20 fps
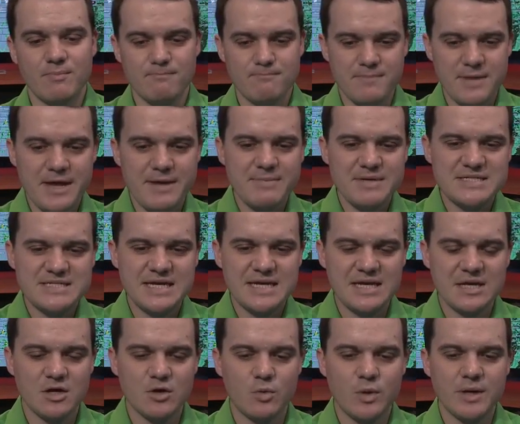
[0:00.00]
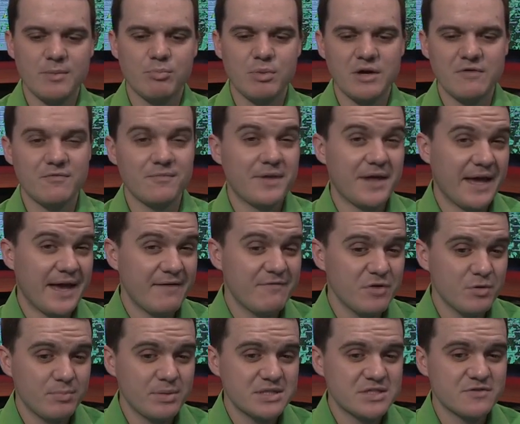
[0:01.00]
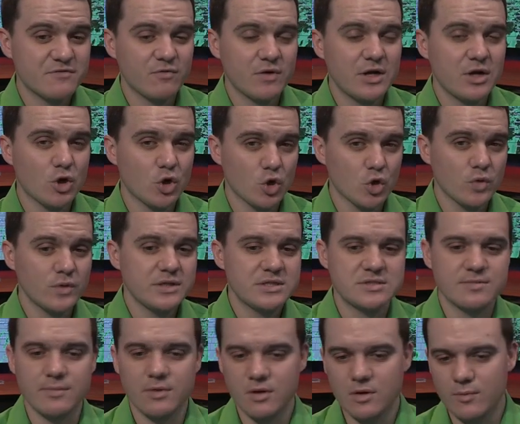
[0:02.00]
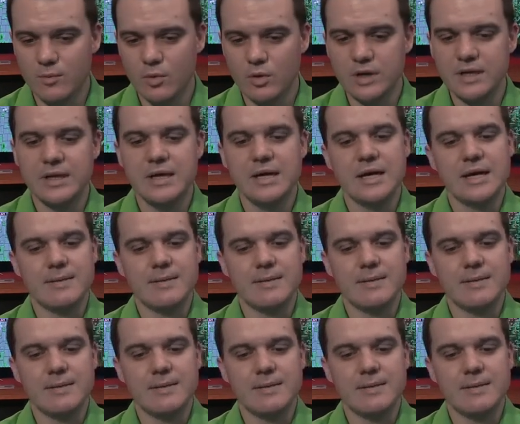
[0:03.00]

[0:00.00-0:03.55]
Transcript: maybe taking a quick break from the heavier bits of rain early tomorrow morning,